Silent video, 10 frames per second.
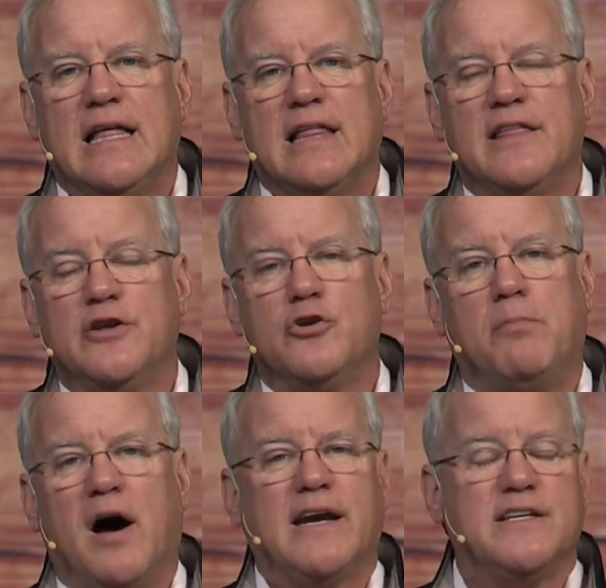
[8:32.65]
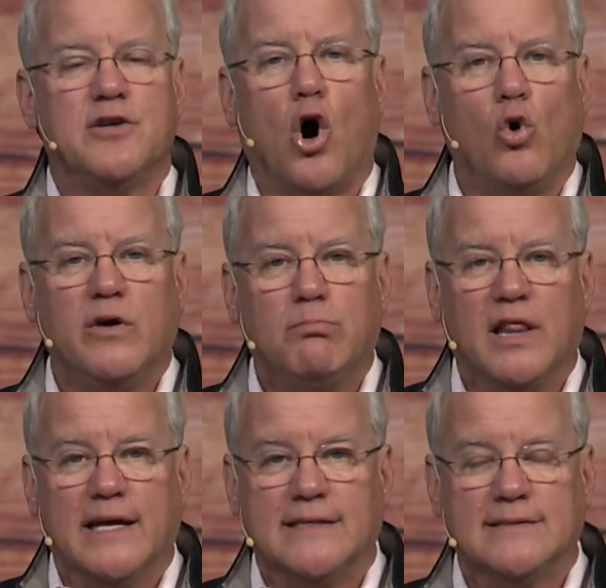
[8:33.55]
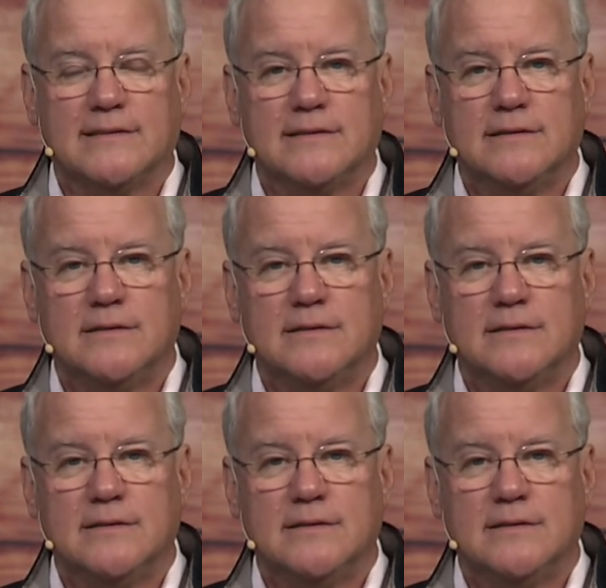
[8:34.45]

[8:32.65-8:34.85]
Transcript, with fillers: That your body is a holy place.